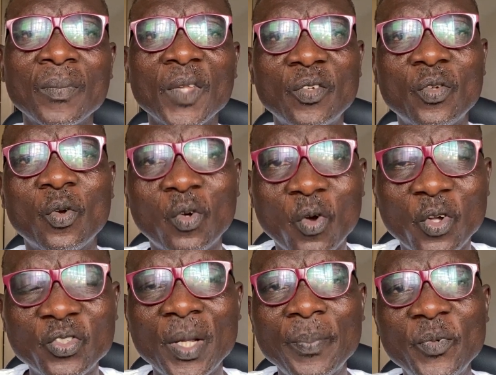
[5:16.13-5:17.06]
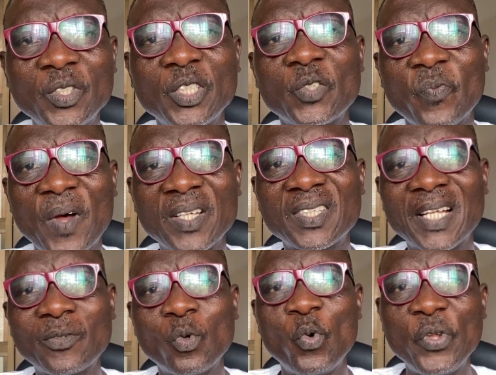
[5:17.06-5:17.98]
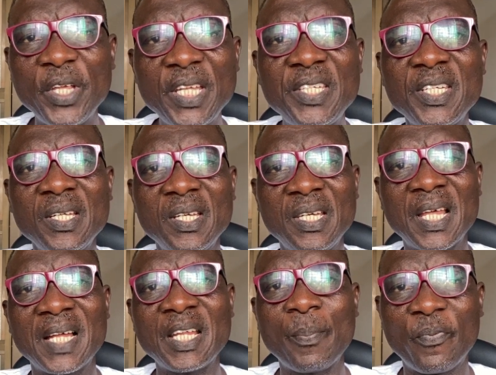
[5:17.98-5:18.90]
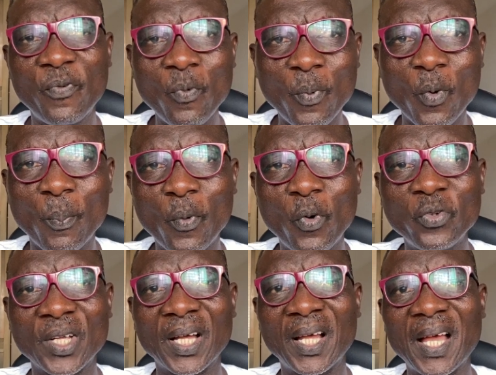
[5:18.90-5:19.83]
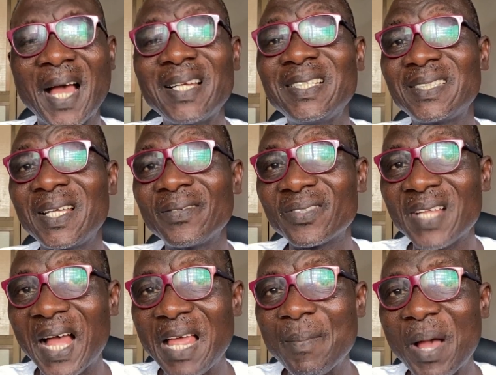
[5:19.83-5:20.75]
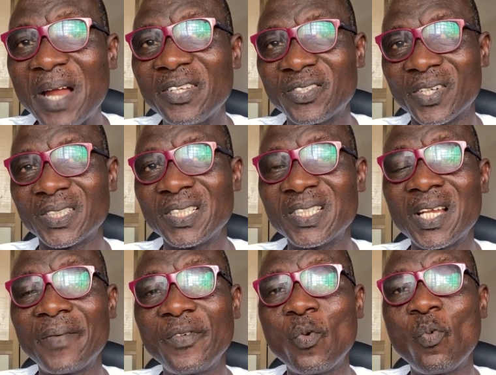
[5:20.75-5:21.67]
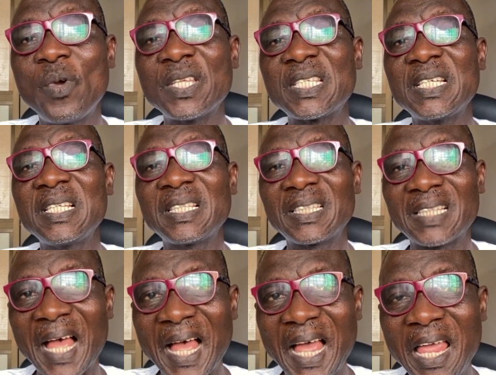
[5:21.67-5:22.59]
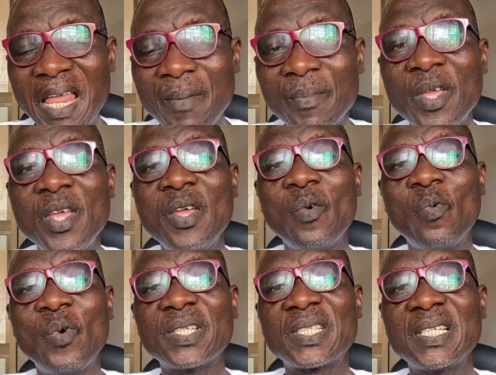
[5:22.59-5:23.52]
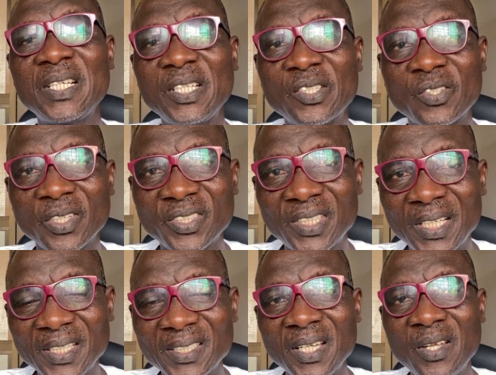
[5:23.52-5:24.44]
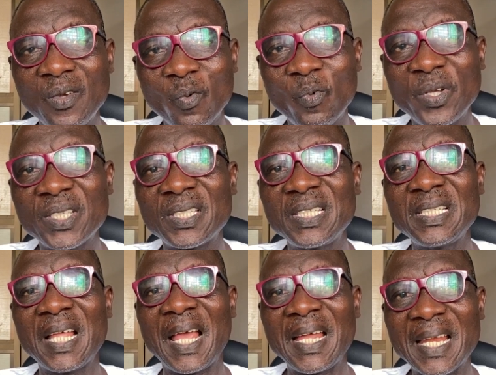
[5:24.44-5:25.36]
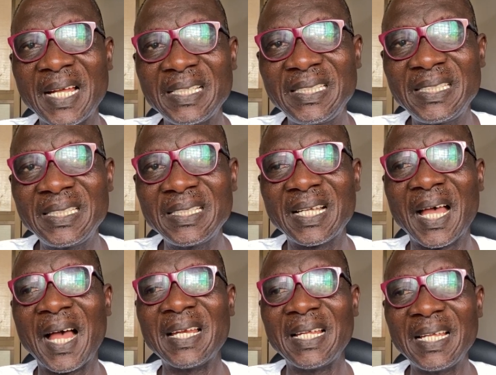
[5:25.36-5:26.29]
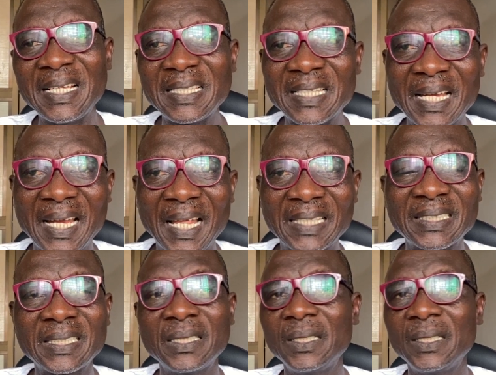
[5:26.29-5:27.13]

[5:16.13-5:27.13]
So concept note is faster to read than a full proposal, and it saves time and resources. Instead of you wasting time, wasting resources, wasting energy and intellect,